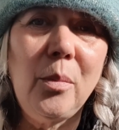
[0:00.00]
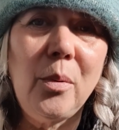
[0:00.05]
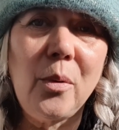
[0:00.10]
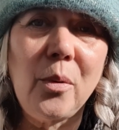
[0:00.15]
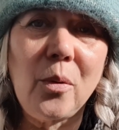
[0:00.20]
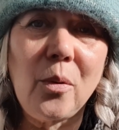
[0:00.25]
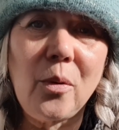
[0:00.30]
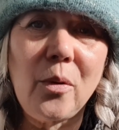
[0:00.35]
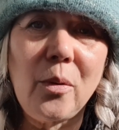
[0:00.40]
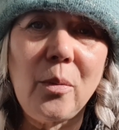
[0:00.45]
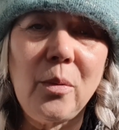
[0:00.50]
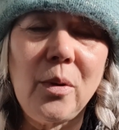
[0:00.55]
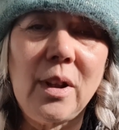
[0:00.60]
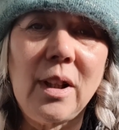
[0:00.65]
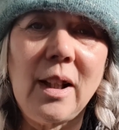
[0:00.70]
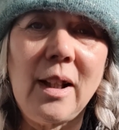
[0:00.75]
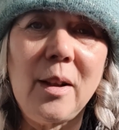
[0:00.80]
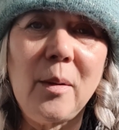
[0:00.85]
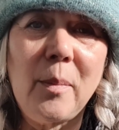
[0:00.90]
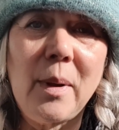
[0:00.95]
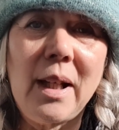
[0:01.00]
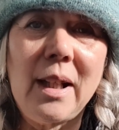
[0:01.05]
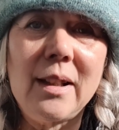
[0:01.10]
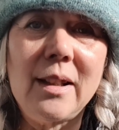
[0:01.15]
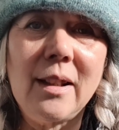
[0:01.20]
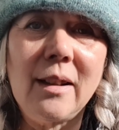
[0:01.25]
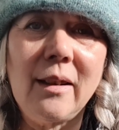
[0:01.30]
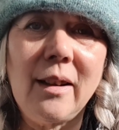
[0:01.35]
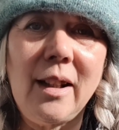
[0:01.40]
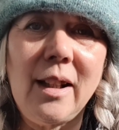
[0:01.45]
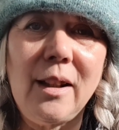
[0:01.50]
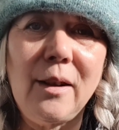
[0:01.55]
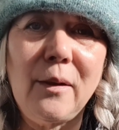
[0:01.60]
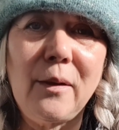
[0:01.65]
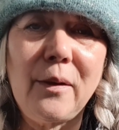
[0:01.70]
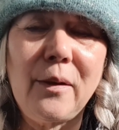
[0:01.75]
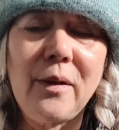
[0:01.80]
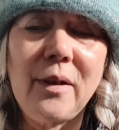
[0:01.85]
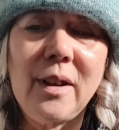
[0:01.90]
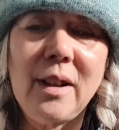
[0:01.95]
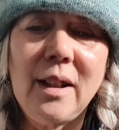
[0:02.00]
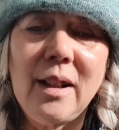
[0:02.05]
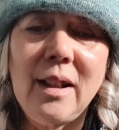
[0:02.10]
brought the woodland back to life.